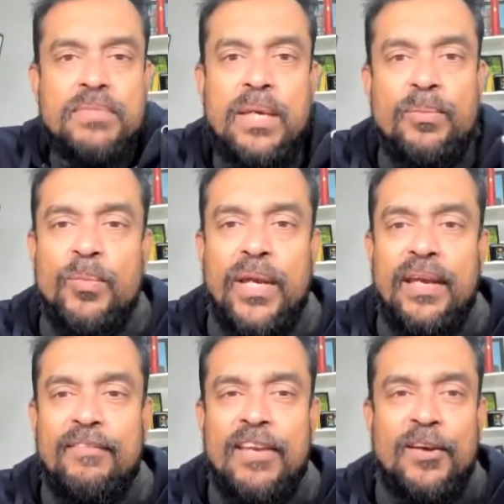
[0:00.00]
Same
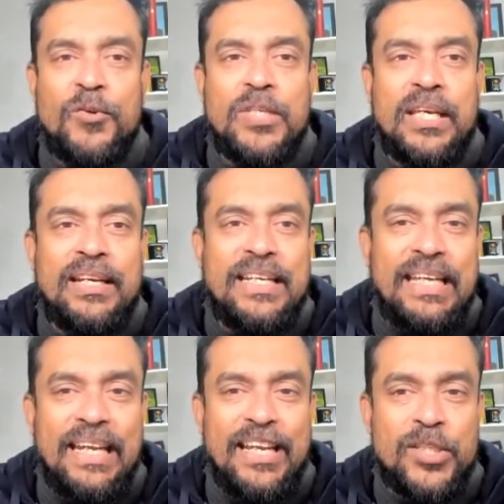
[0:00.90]
way we are using
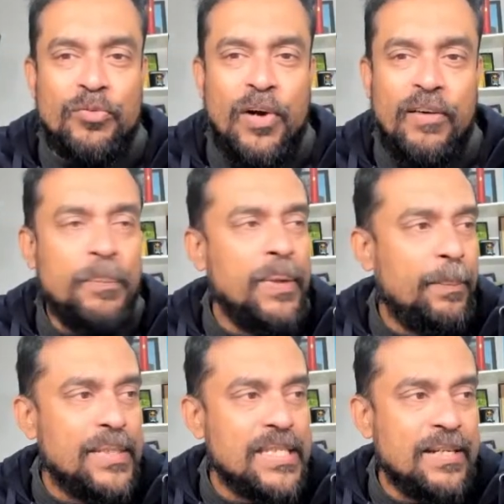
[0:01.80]
DNS for our
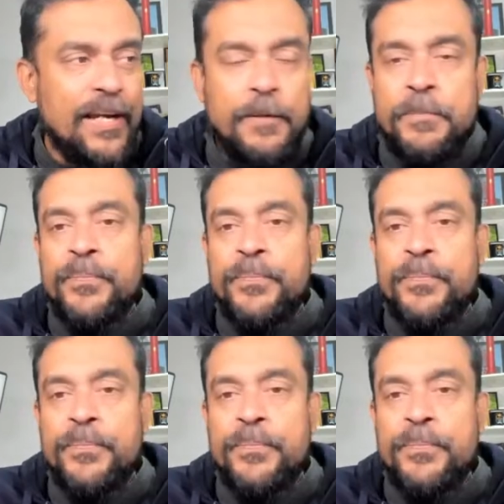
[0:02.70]
purposes, right?